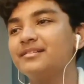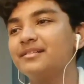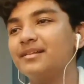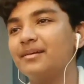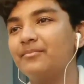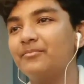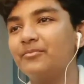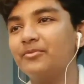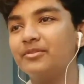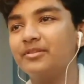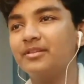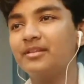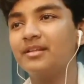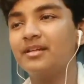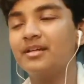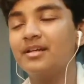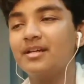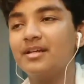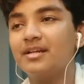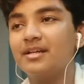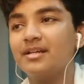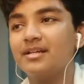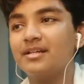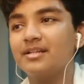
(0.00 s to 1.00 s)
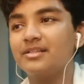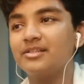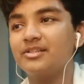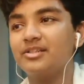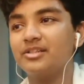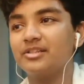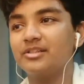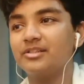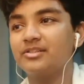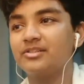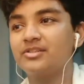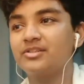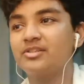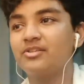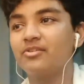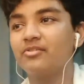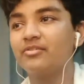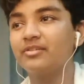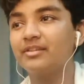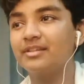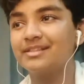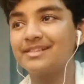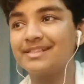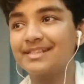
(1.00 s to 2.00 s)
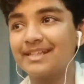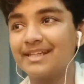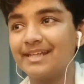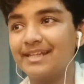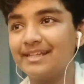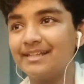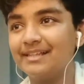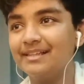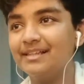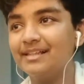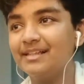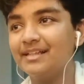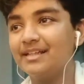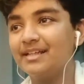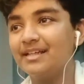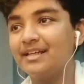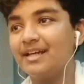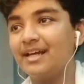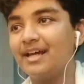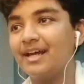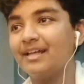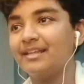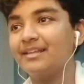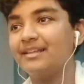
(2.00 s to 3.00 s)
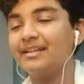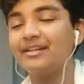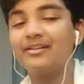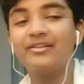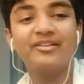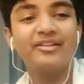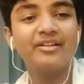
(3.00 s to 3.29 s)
someone just took the scale and they